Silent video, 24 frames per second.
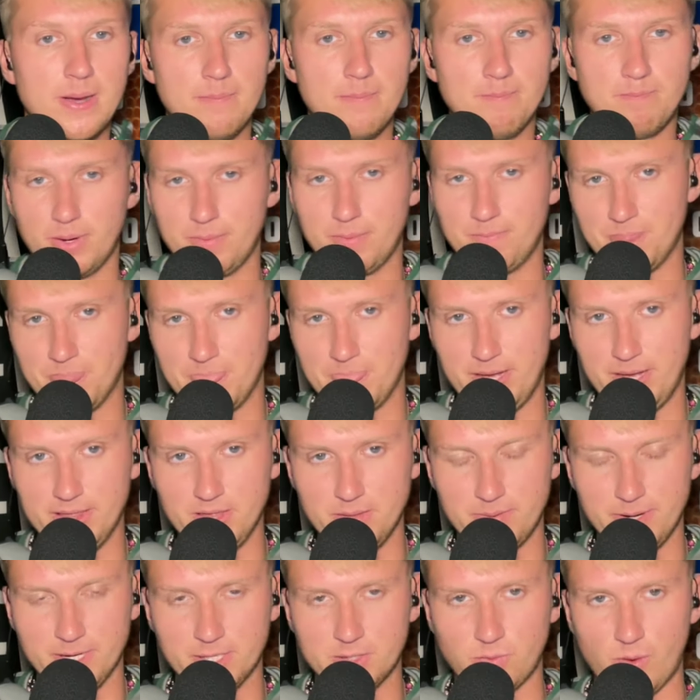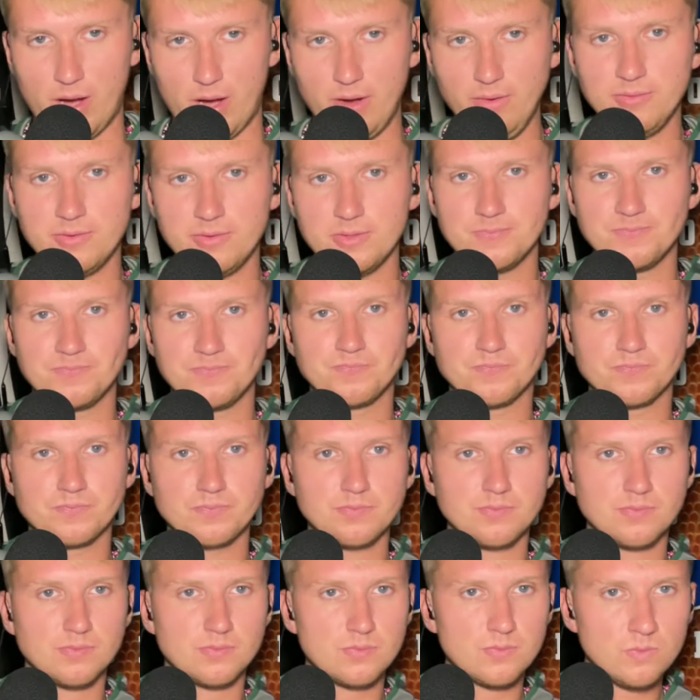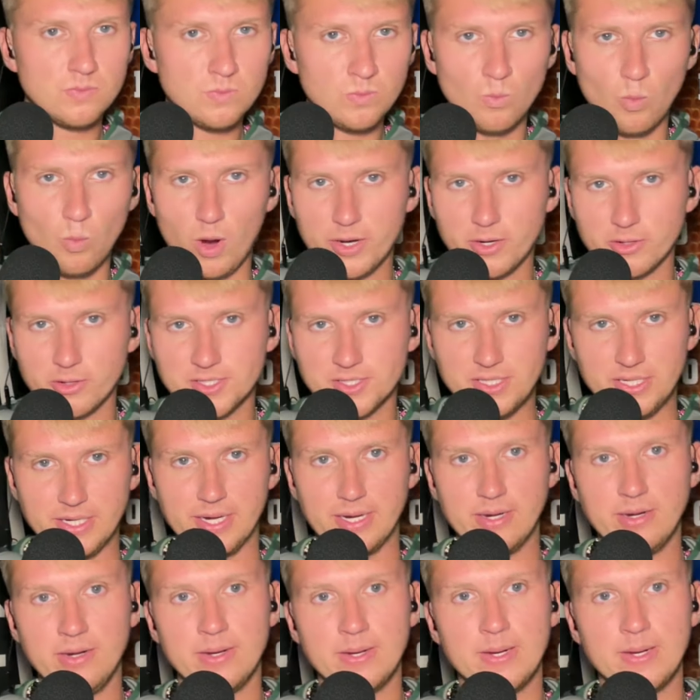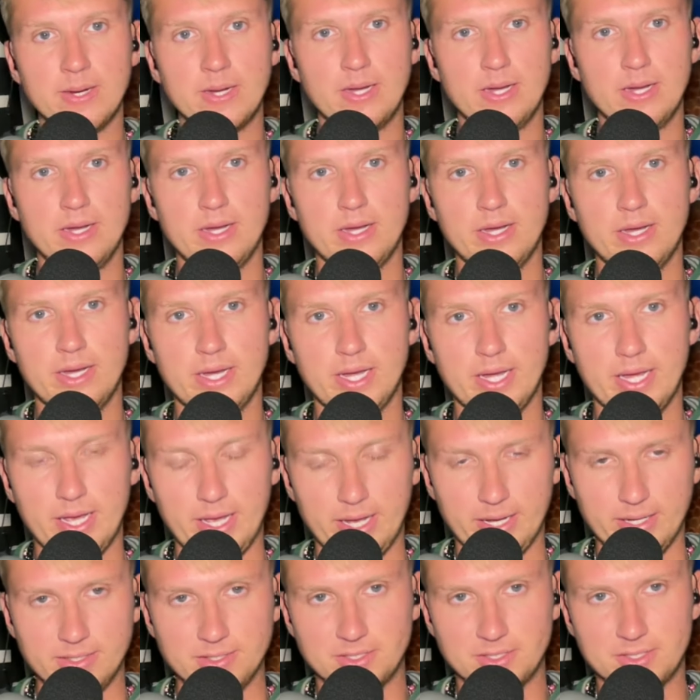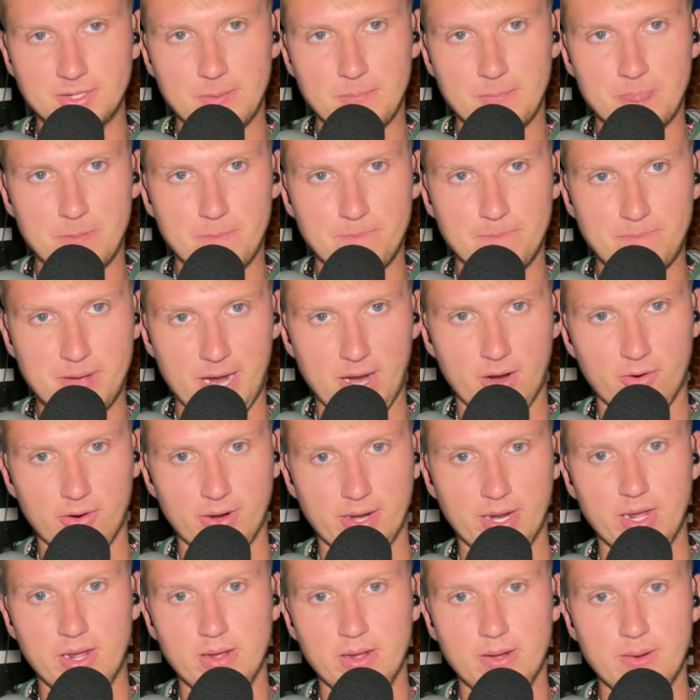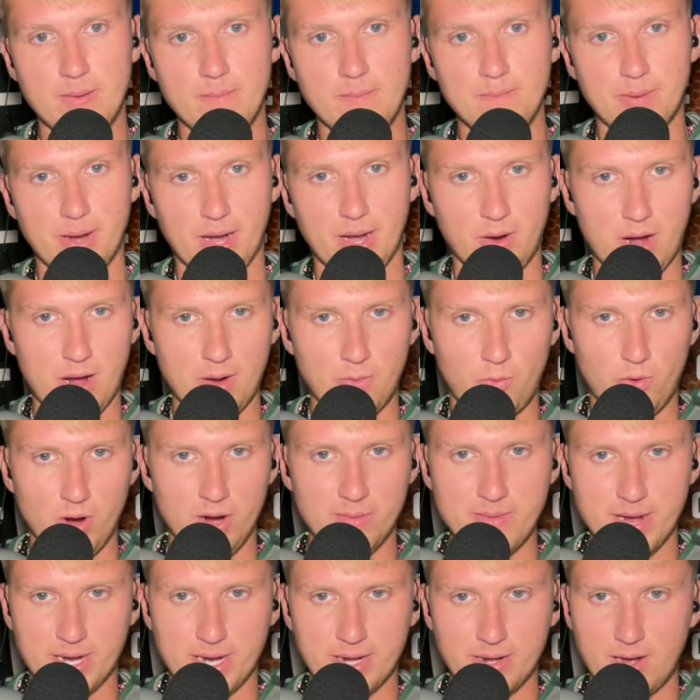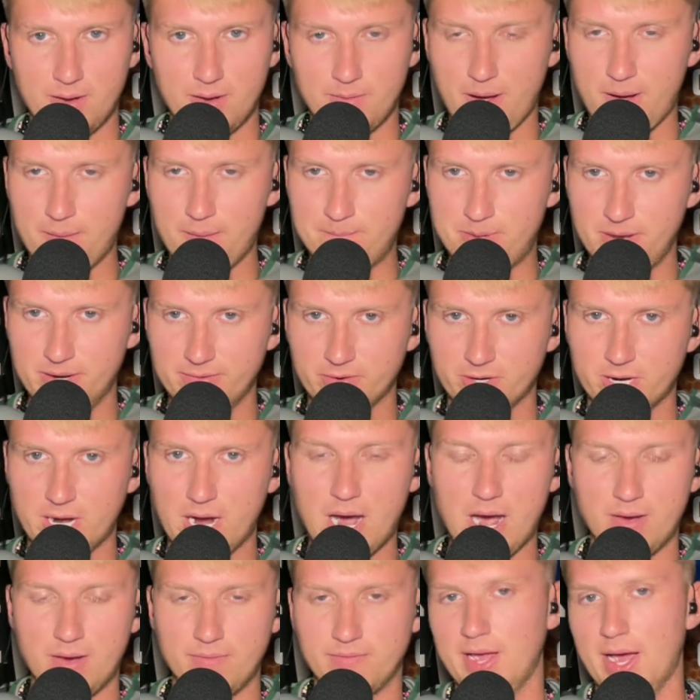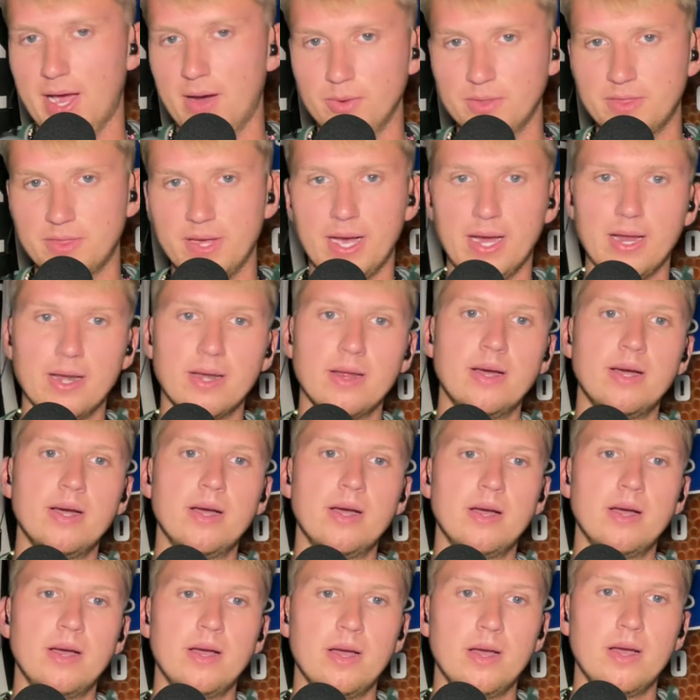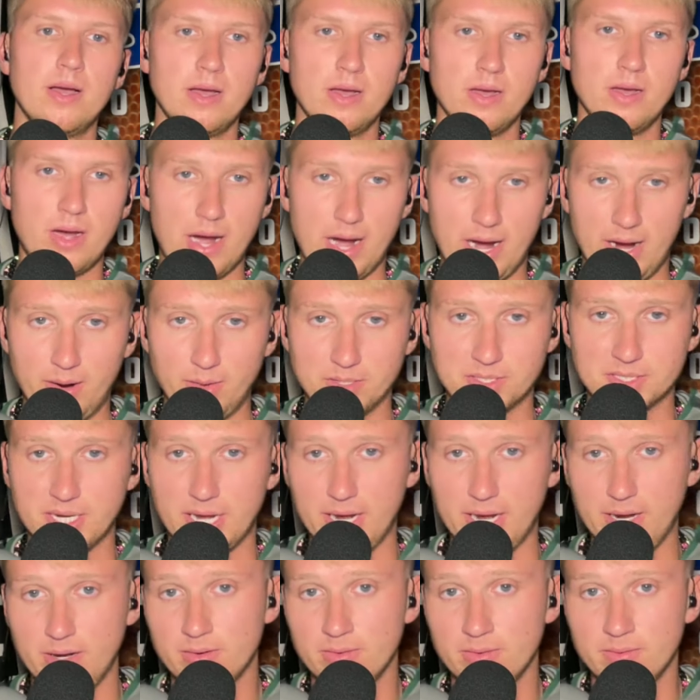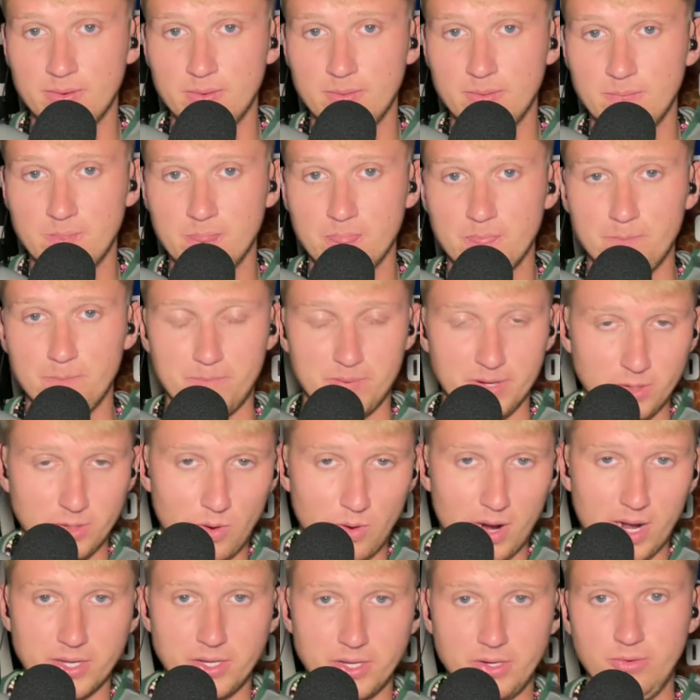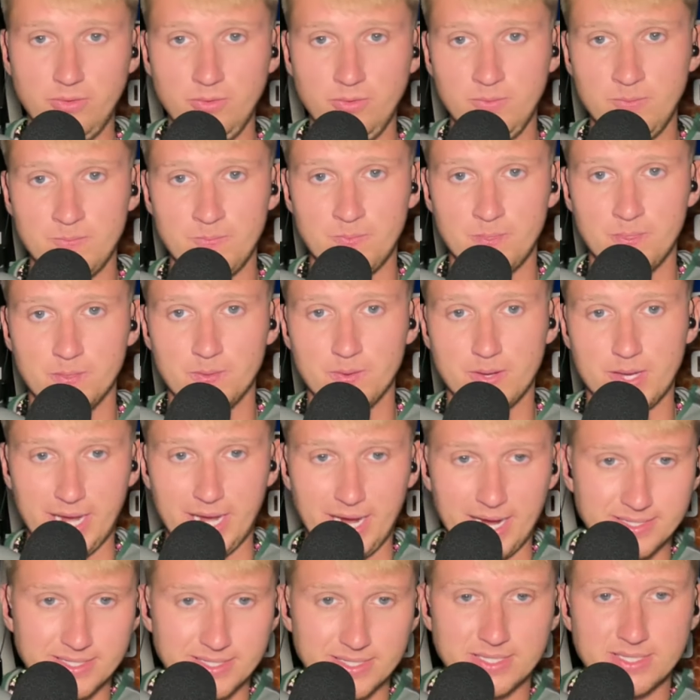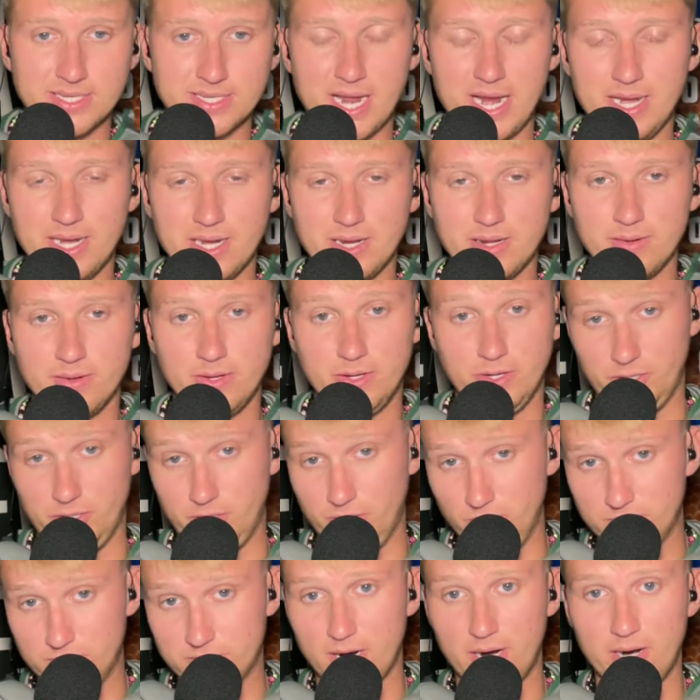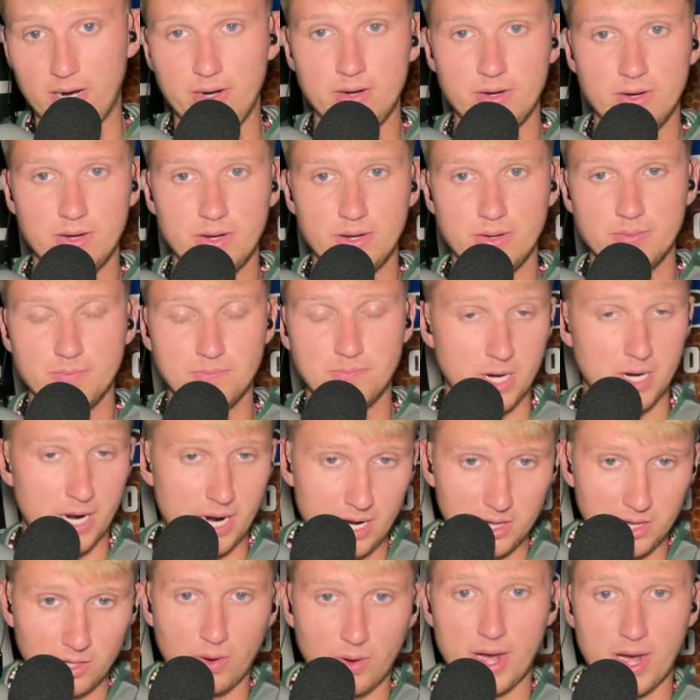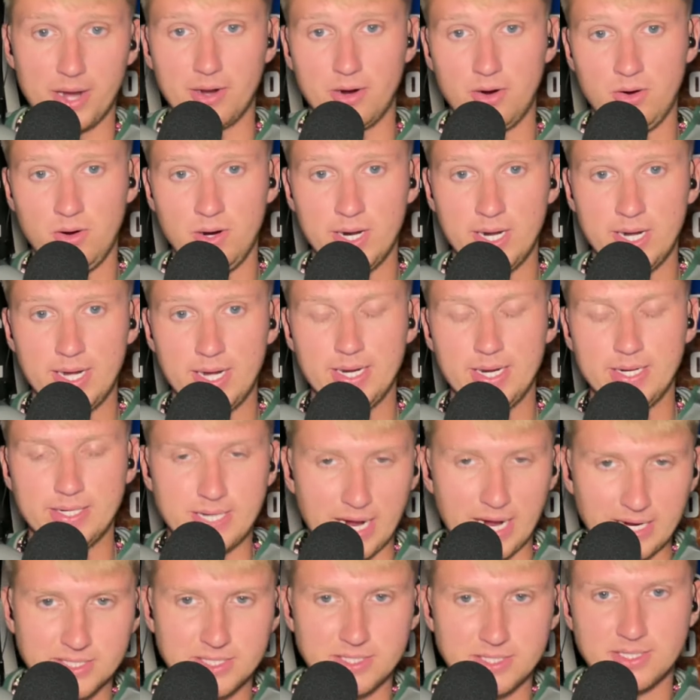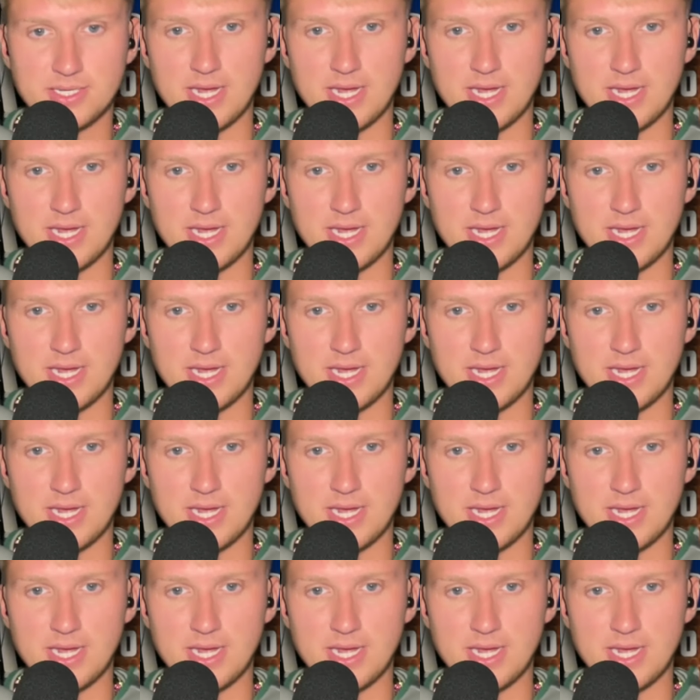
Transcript: But in the Big 12, what you're seeing is parity. But I want to make a bit of a caveat with that. Iowa State, BYU, Kansas State, Utah, Colorado, Texas